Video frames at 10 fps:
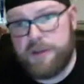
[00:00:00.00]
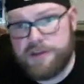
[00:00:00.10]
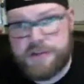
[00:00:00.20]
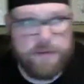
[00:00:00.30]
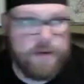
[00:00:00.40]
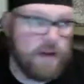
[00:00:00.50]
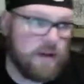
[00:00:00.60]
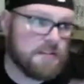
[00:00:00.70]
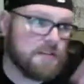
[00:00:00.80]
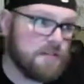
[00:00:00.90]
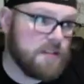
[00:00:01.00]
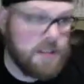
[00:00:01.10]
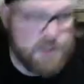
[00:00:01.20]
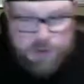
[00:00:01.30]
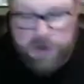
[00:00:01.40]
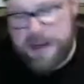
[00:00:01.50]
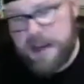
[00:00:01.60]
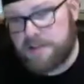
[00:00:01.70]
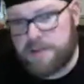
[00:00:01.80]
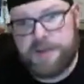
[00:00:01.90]
coming out, SMTs were
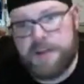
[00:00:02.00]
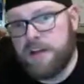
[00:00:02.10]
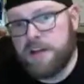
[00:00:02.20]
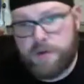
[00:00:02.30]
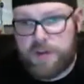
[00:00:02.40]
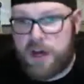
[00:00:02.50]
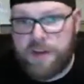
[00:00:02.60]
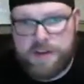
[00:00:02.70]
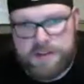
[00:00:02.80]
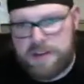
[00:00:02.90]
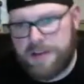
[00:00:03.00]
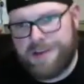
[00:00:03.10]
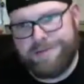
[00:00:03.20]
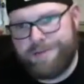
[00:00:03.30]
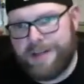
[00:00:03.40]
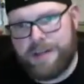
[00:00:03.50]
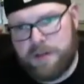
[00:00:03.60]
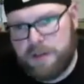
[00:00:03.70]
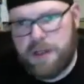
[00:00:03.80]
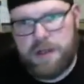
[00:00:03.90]
announced. I mean, there's all this,
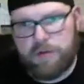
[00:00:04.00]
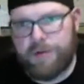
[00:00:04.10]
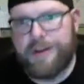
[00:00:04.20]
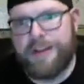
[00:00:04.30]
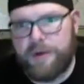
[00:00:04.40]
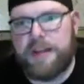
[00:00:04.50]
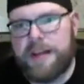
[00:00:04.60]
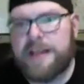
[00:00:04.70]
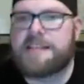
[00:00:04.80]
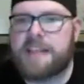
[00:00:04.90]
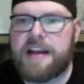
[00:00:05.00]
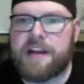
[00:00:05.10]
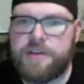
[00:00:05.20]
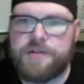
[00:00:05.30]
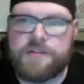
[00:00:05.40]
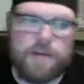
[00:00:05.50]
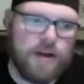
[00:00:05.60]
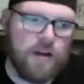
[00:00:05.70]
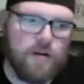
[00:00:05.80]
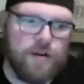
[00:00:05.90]
really, really exciting news coming out.